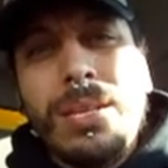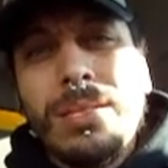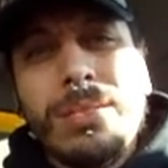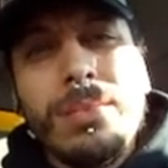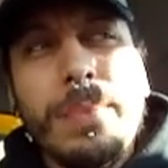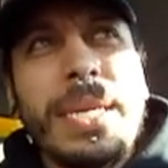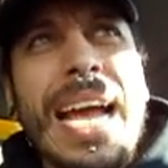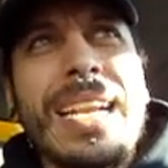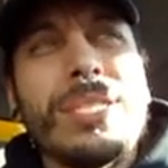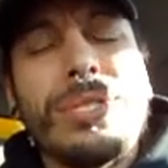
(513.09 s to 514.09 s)
It'd be
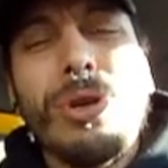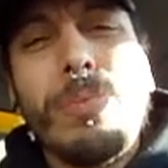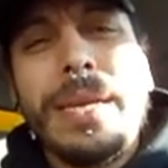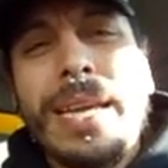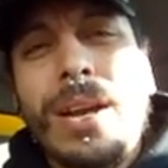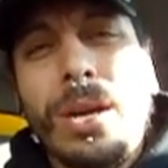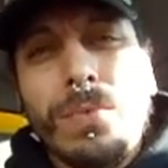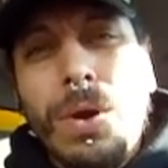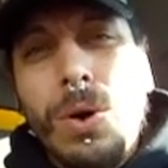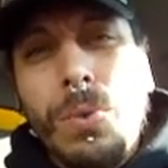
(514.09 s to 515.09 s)
kind of stupid to get on the
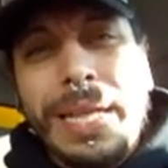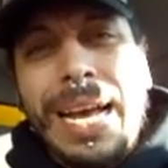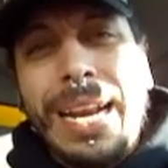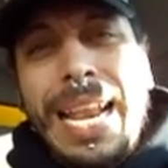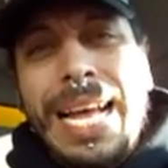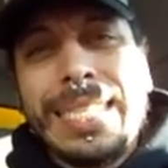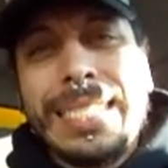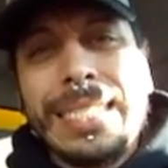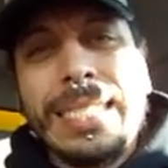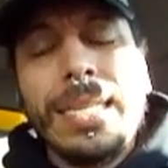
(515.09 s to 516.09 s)
road without a
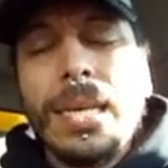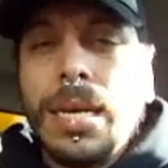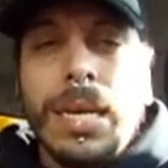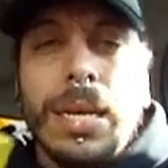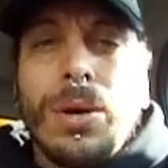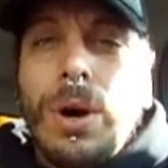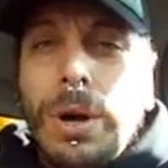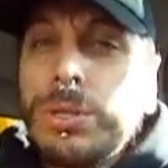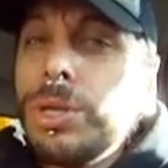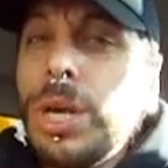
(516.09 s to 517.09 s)
license.
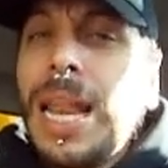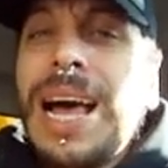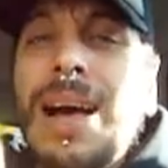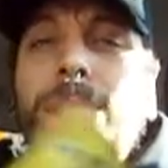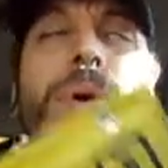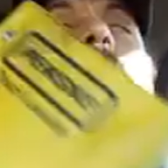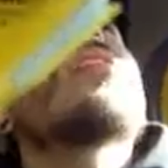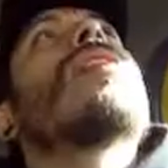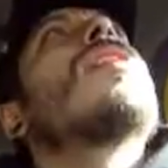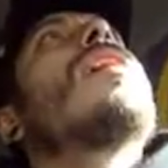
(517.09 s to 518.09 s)
Also your logbook
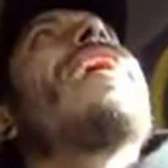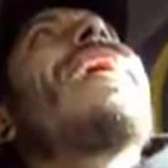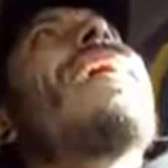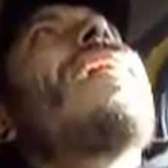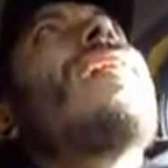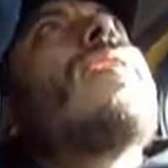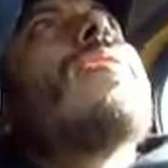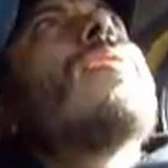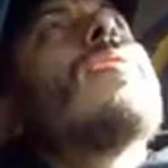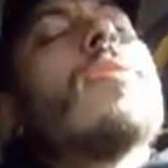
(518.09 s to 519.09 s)
and
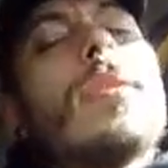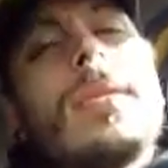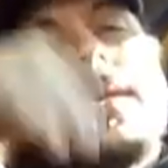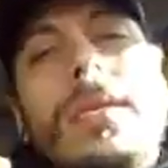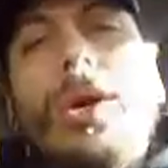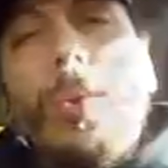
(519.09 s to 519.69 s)
your